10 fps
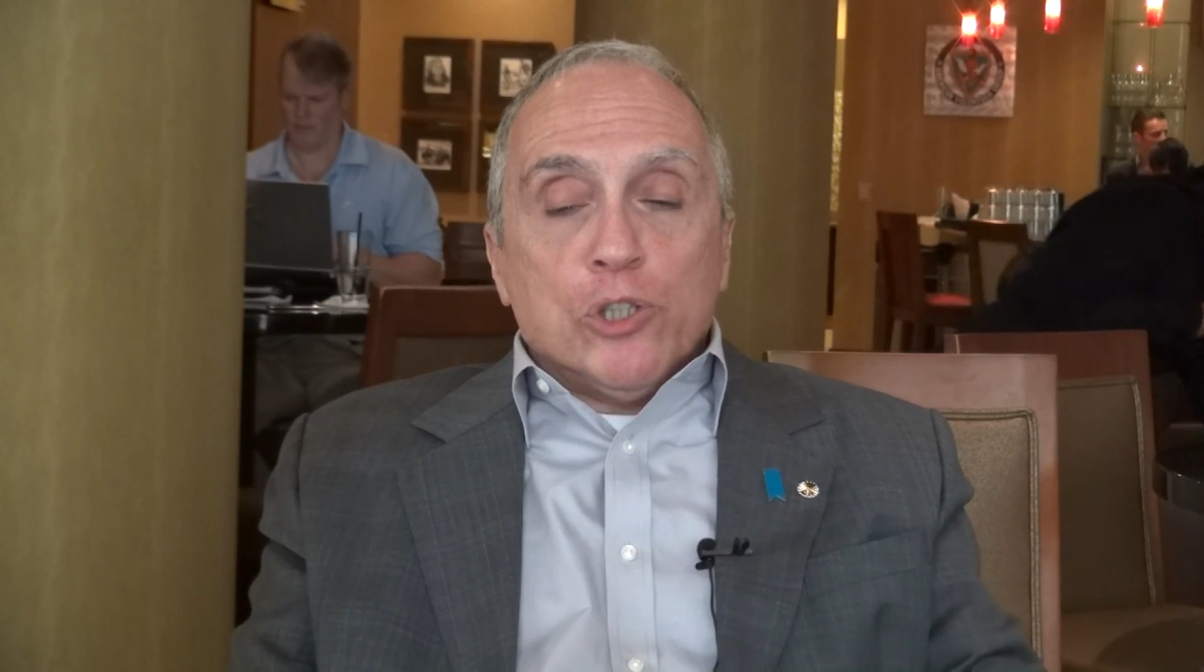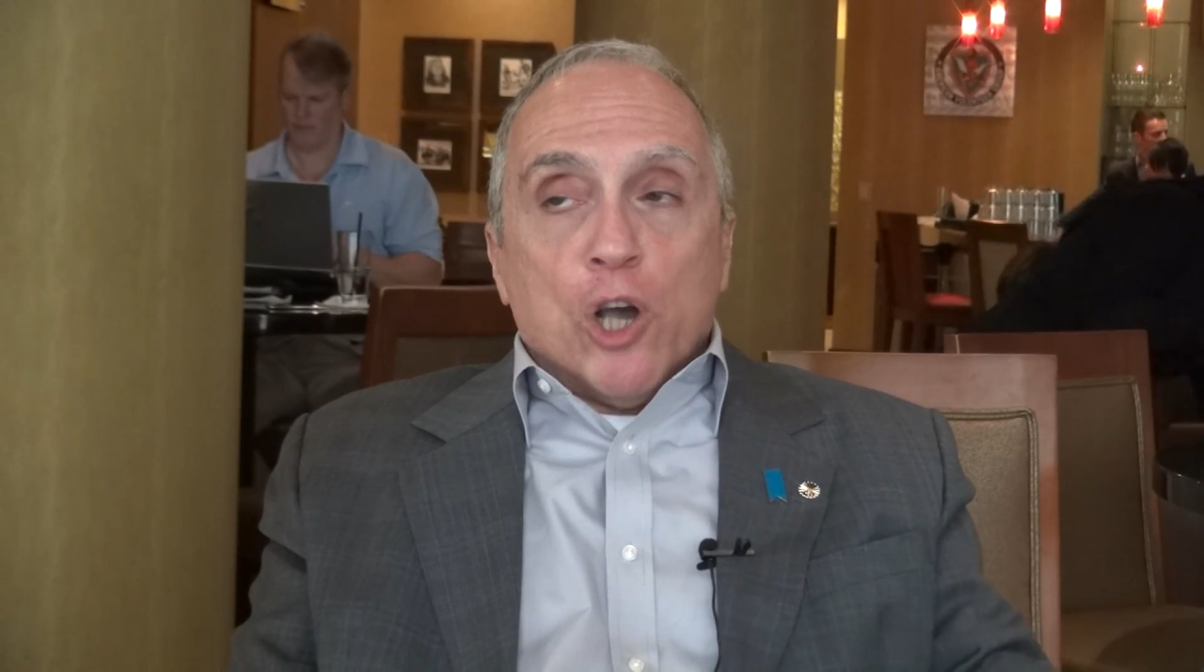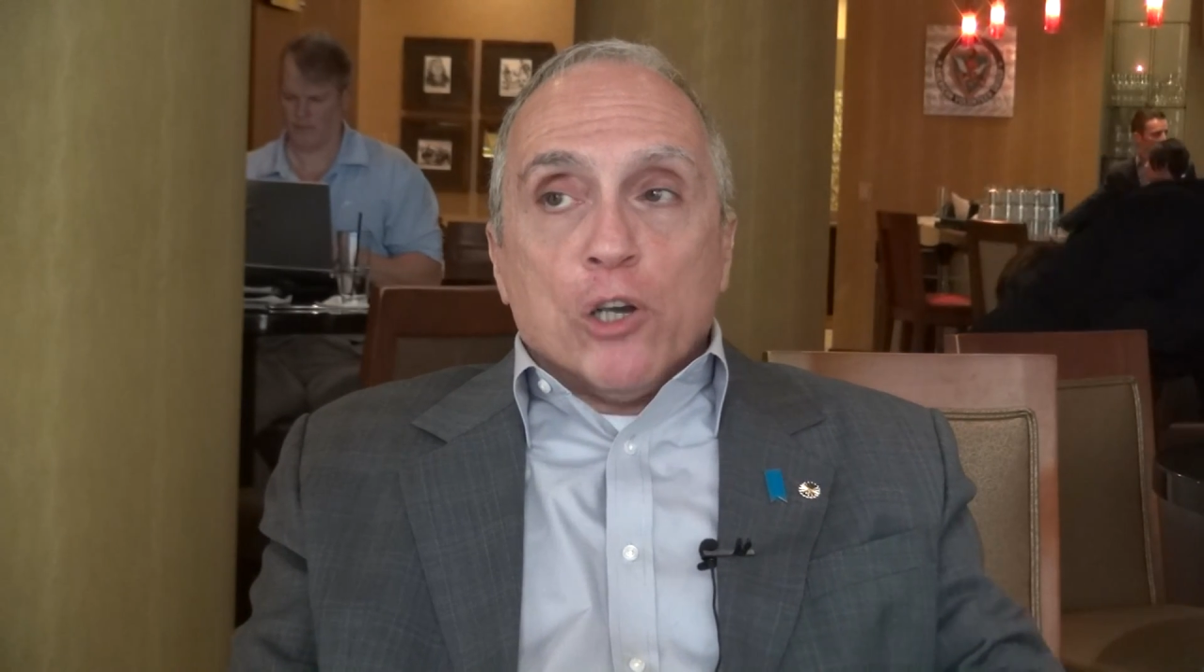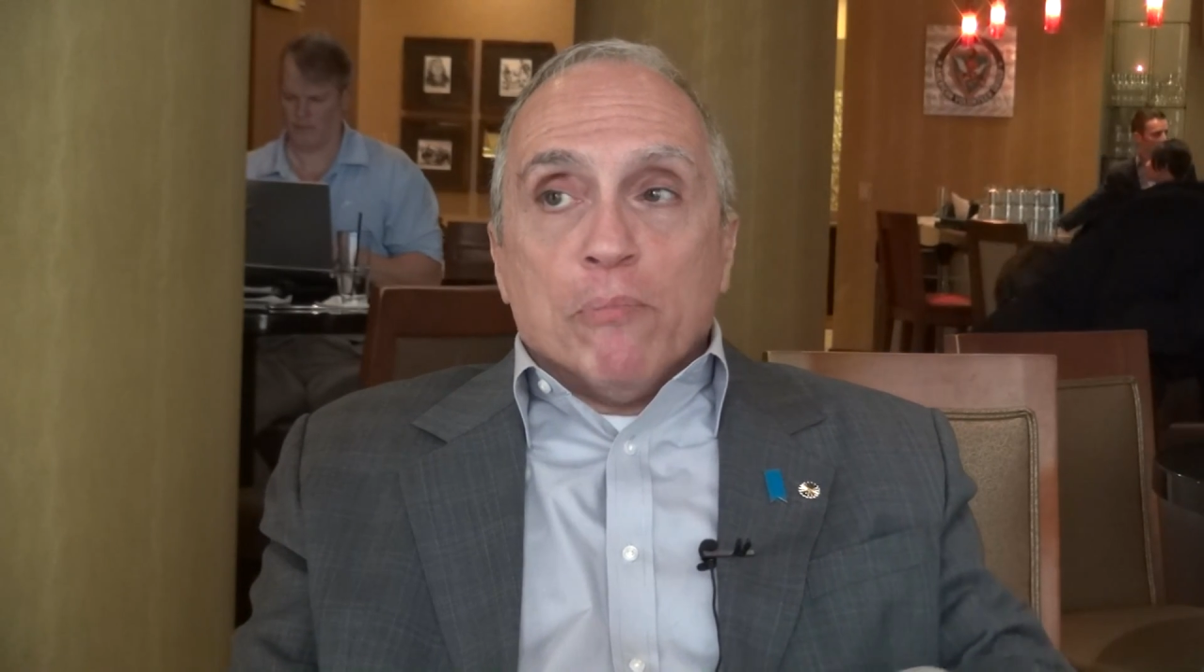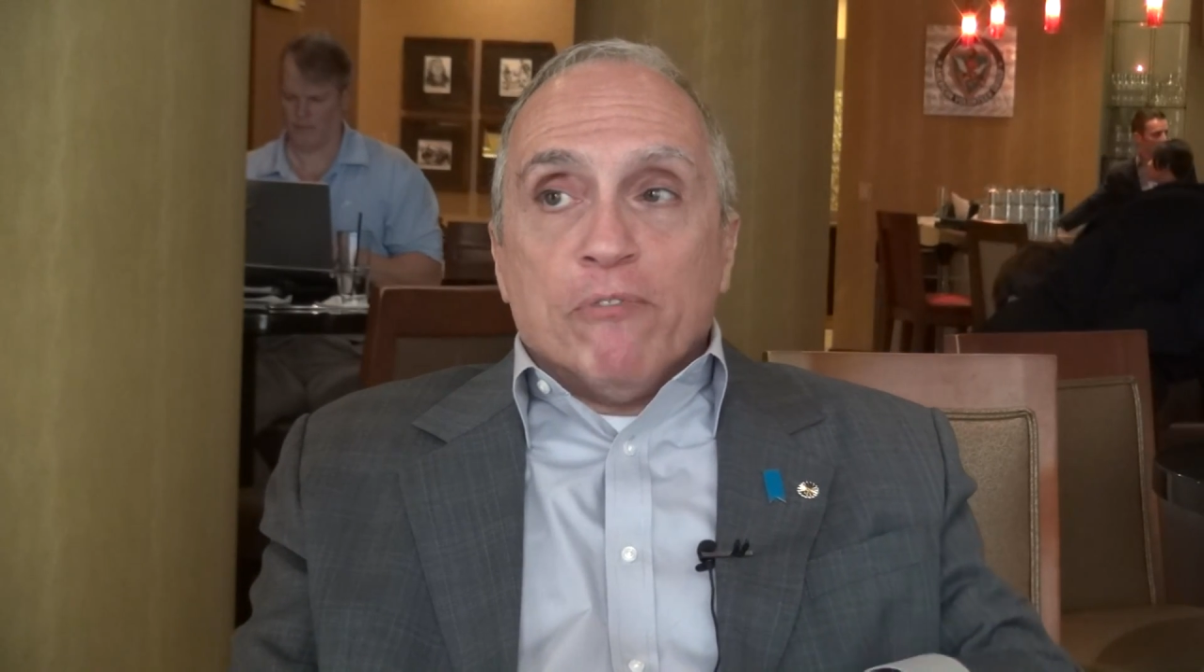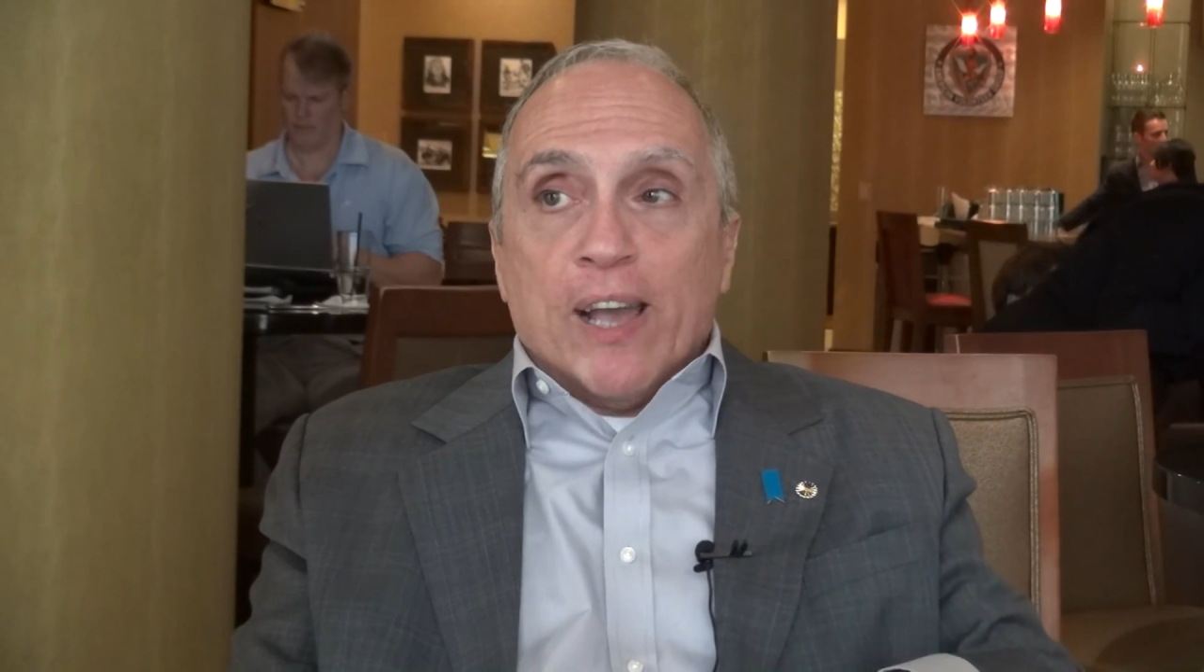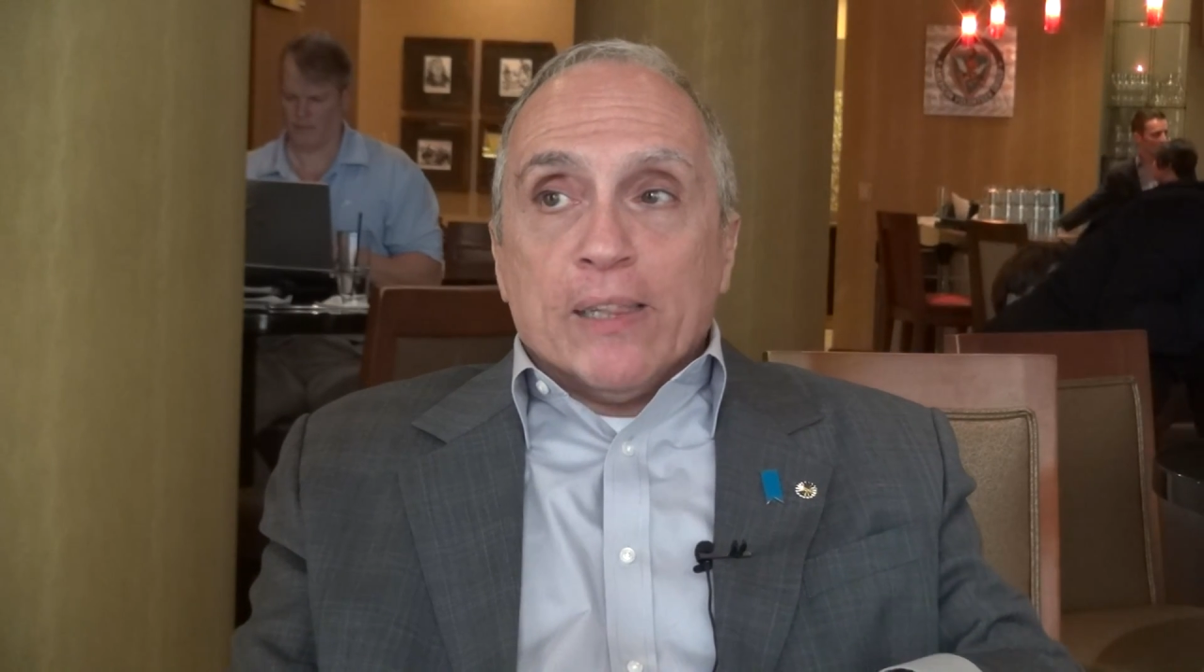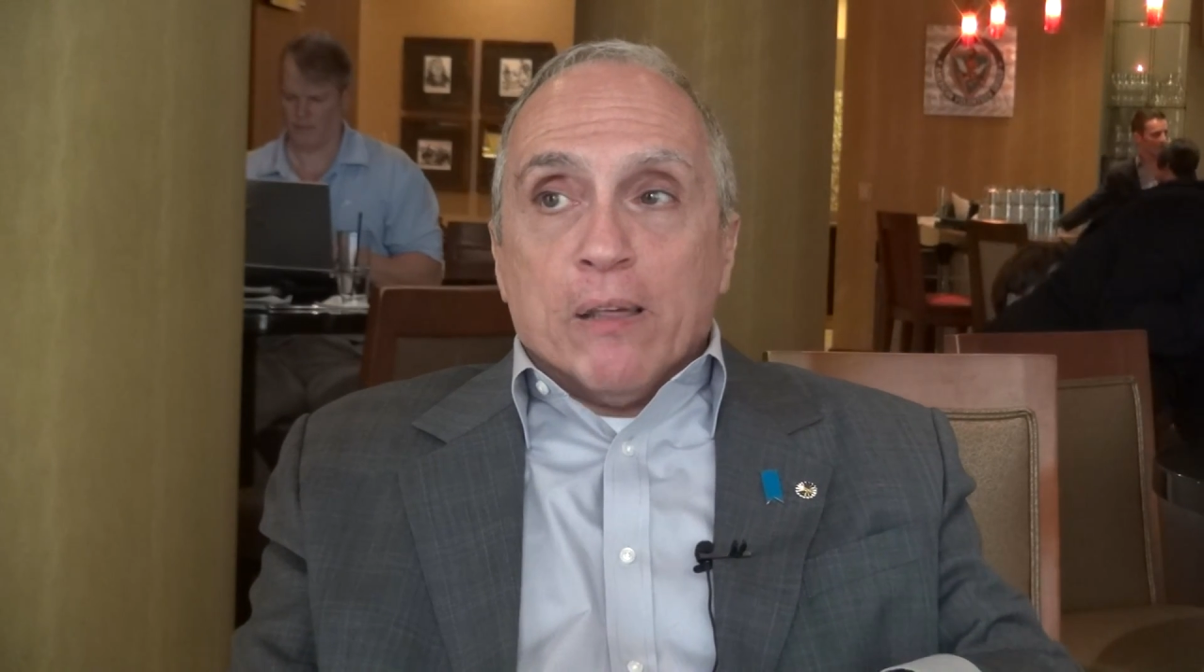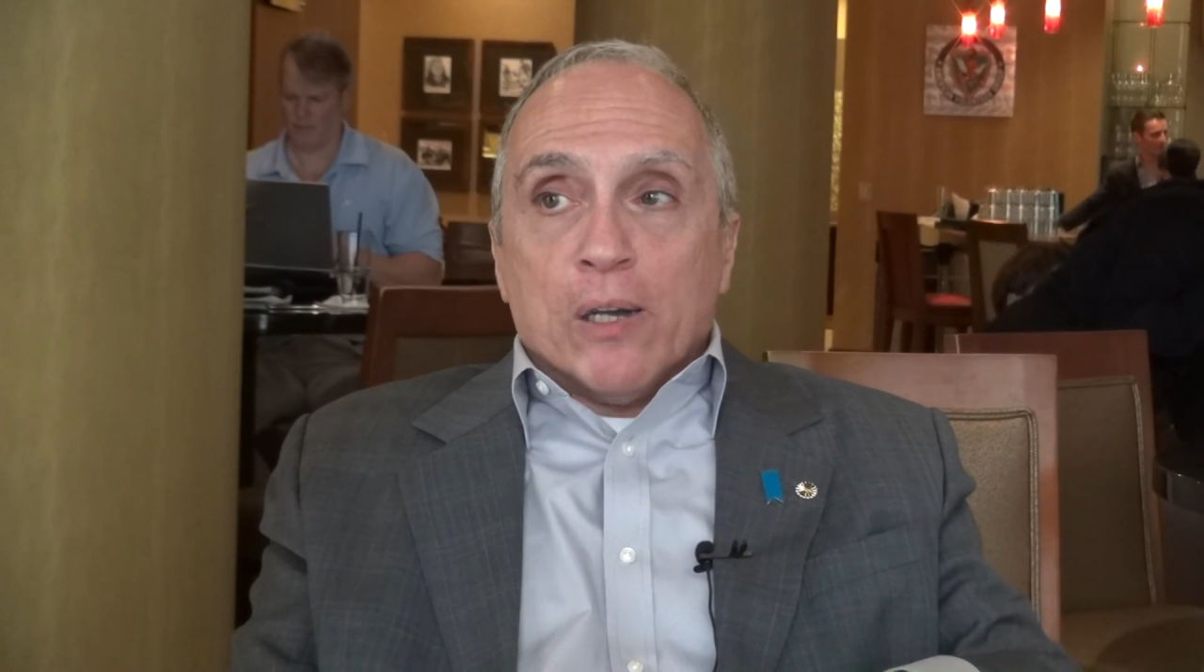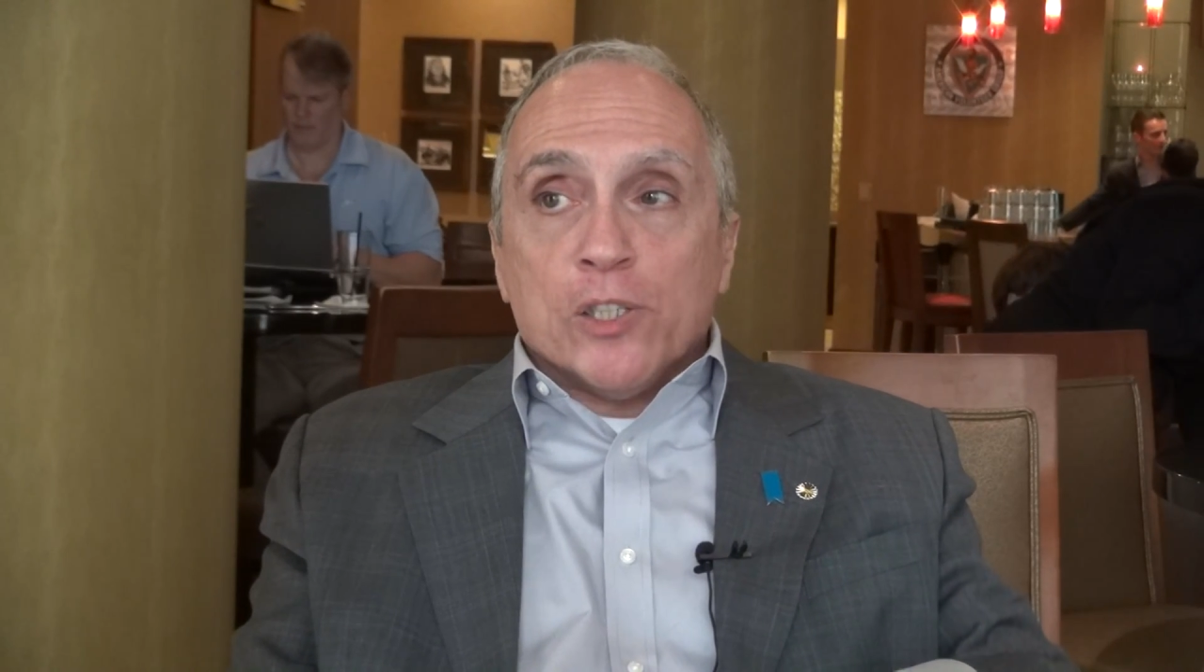
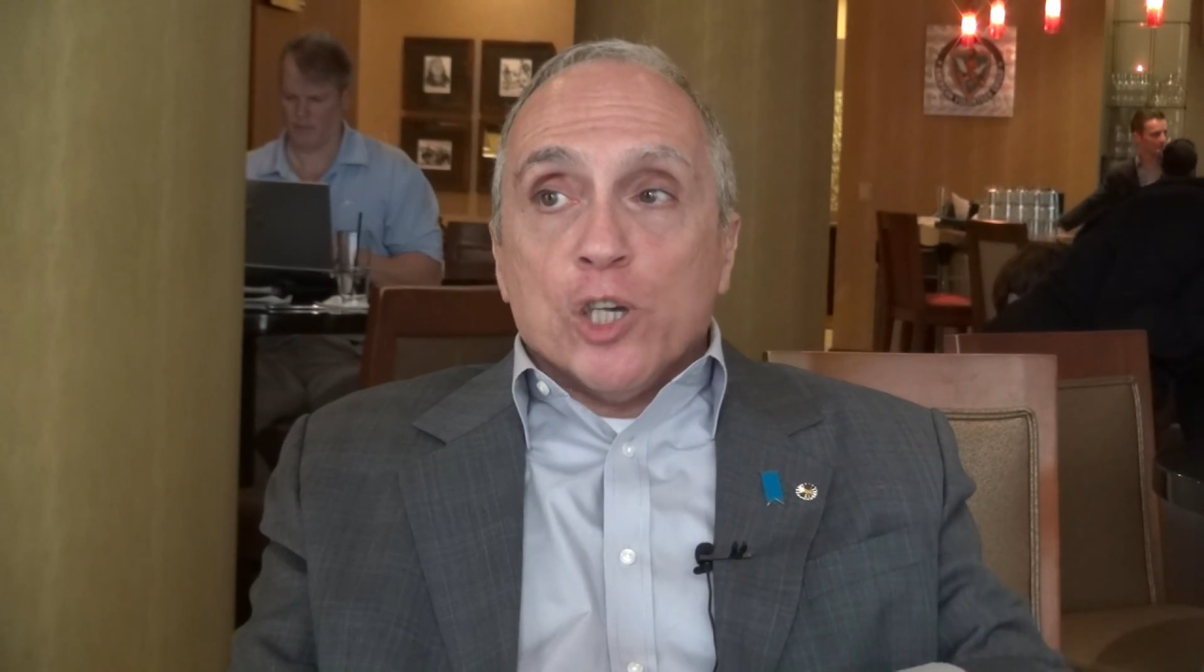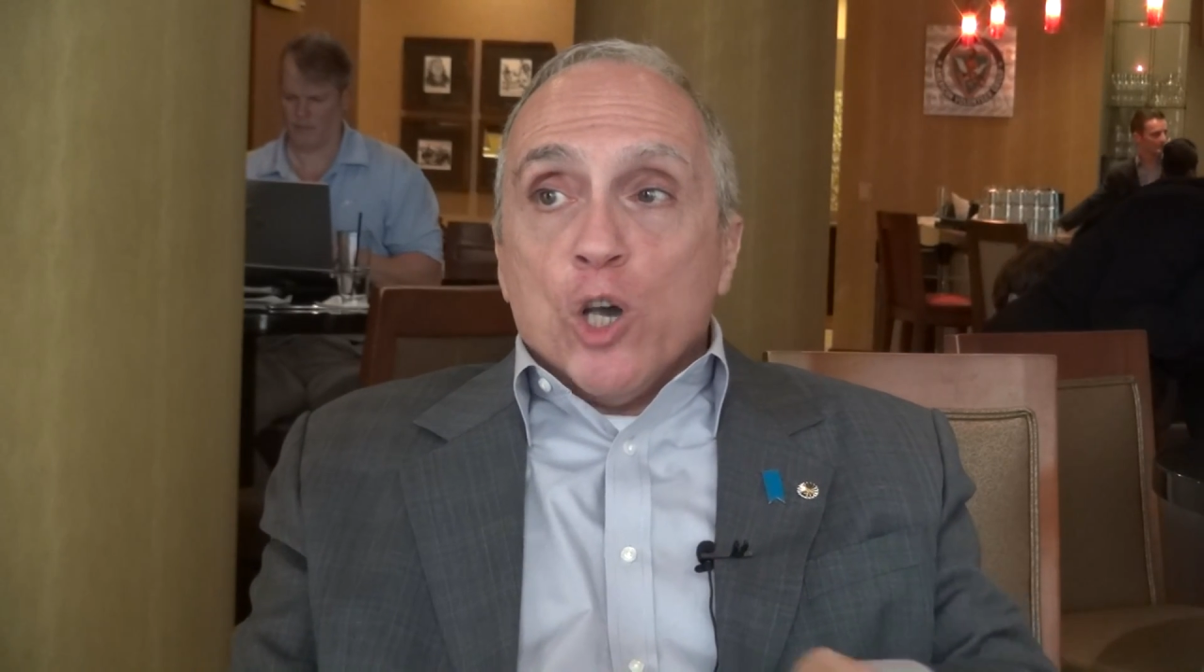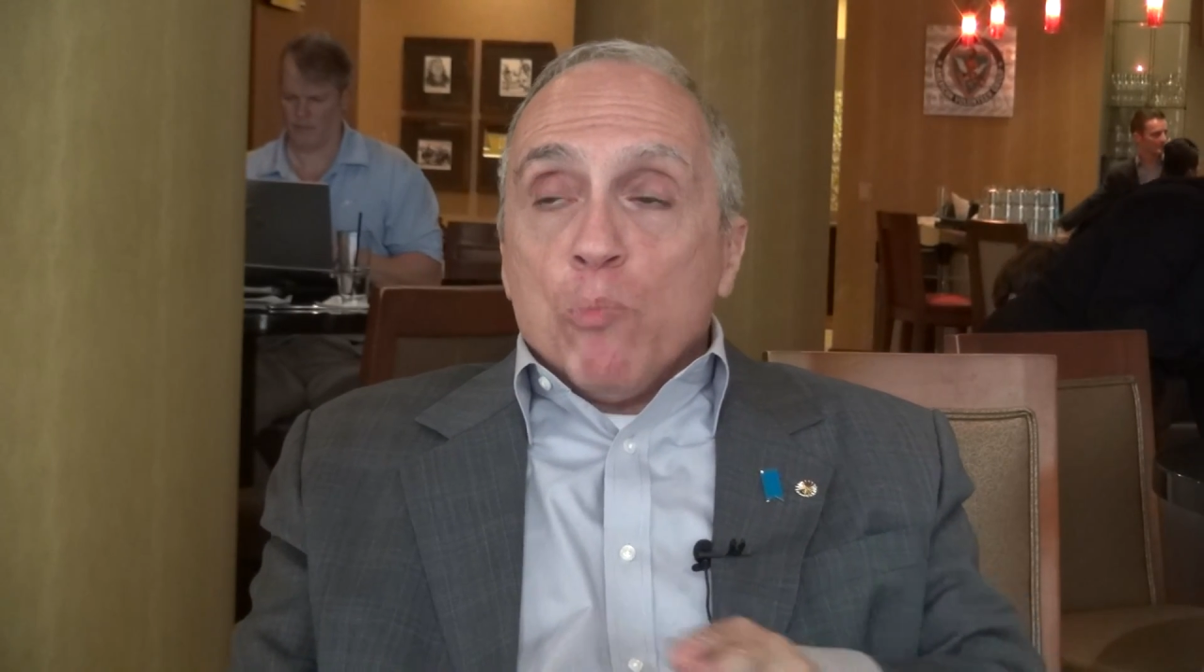circumvent us?